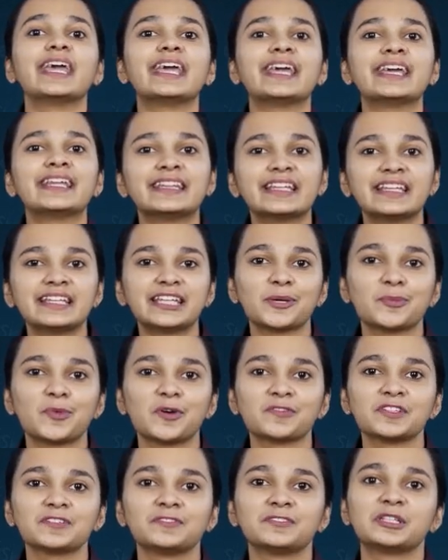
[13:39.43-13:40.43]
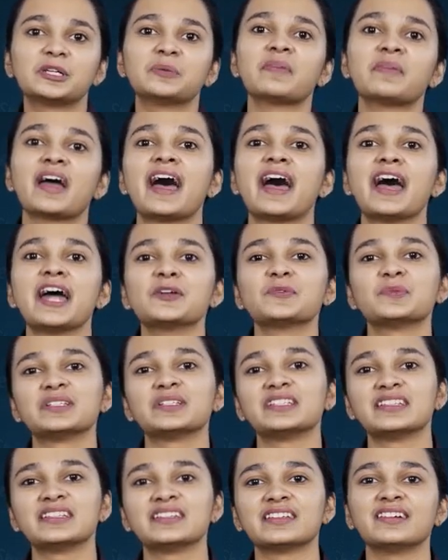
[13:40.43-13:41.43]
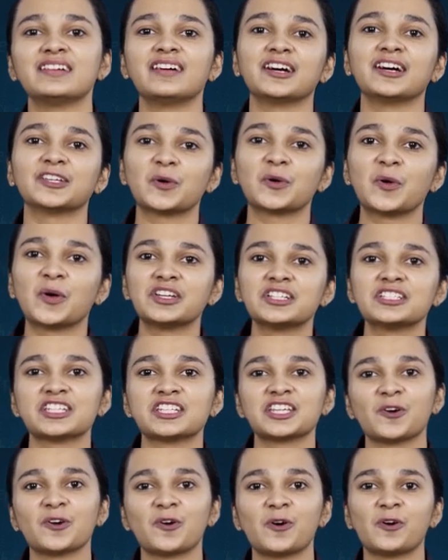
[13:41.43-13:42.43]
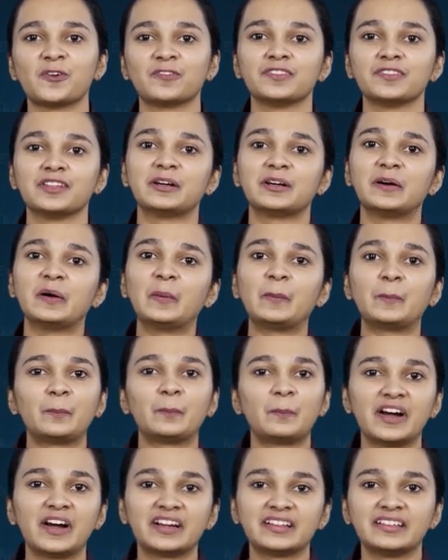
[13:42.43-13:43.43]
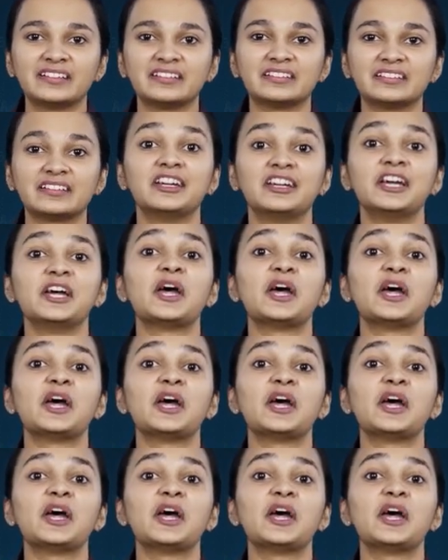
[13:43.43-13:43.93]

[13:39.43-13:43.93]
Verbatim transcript: in the name of the firm and within the authority of the partner.